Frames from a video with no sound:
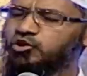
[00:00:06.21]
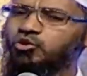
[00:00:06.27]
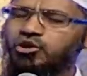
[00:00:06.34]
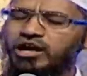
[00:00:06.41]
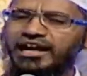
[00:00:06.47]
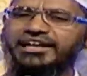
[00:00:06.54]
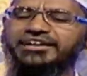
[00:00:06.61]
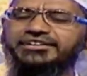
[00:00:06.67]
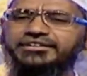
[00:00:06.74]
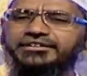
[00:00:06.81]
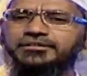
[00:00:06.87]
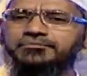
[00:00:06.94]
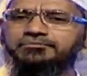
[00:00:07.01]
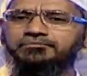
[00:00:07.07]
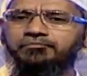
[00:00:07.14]
who
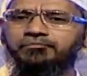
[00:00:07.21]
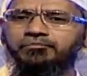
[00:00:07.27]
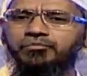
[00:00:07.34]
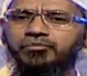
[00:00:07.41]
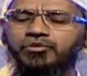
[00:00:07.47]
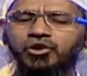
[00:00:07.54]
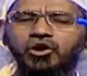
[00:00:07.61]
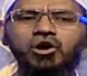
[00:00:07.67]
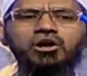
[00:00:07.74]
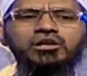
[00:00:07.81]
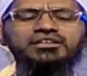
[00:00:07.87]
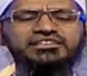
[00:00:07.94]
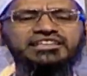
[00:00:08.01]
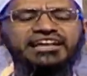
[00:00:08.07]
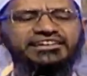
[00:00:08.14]
collected all
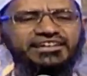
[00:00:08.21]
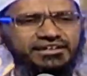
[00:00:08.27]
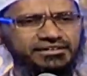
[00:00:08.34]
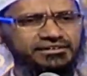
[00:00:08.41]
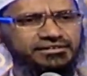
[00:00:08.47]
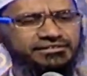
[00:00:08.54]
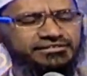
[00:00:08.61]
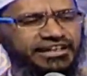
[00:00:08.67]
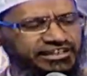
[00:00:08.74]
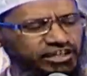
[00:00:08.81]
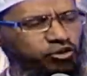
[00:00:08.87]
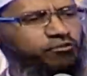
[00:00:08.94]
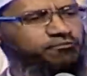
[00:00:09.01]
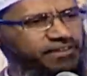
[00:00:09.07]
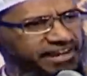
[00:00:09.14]
the data that they
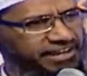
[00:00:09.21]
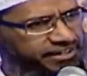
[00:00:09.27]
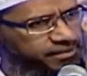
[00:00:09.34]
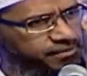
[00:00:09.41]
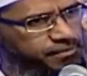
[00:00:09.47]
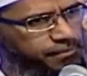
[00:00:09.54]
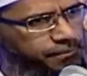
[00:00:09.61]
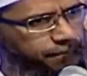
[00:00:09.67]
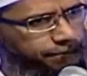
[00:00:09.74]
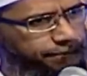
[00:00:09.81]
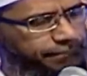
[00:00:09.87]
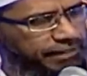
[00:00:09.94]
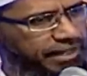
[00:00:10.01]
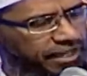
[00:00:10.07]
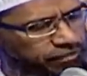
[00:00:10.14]
could find
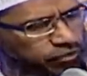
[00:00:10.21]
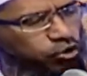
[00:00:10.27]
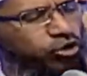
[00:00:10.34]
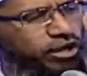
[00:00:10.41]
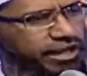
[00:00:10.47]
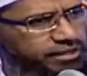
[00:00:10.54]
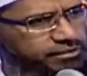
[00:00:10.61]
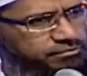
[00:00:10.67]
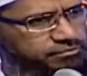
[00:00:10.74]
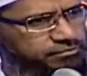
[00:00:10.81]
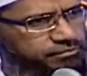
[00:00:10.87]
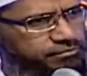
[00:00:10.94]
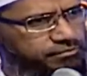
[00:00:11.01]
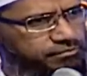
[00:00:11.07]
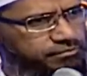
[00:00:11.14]
in the Quran
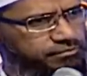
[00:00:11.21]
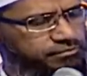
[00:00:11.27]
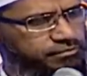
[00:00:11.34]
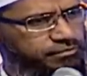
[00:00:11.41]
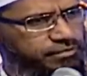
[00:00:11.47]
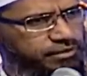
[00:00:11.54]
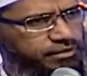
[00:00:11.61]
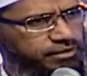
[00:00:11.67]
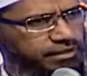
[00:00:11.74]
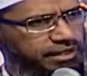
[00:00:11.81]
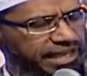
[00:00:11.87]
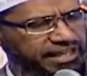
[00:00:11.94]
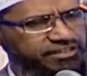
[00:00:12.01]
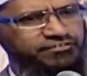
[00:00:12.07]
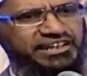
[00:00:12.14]

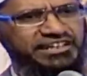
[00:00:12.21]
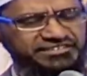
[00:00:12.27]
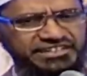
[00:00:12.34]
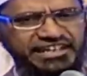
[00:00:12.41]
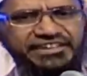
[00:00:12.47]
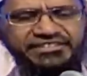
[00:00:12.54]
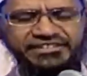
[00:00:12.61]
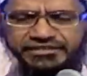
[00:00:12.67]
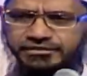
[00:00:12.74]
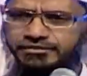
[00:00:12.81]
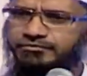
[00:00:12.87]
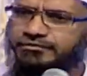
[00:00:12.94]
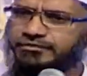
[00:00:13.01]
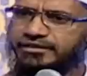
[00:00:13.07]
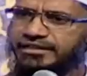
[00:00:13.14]
as well as the Hadith
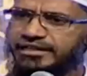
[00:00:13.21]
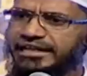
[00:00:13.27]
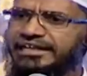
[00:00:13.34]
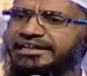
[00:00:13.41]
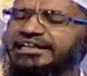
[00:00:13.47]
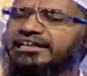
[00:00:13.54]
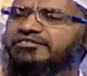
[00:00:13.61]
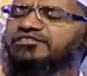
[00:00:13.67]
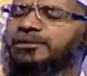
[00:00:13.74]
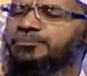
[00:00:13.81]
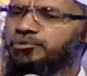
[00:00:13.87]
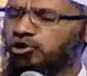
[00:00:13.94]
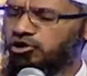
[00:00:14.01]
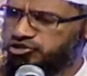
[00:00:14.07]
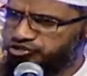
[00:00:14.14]
dealing with
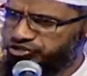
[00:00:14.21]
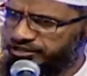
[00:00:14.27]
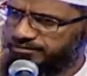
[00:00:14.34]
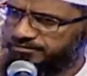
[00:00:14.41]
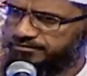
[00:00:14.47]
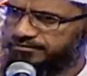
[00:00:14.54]
embryology.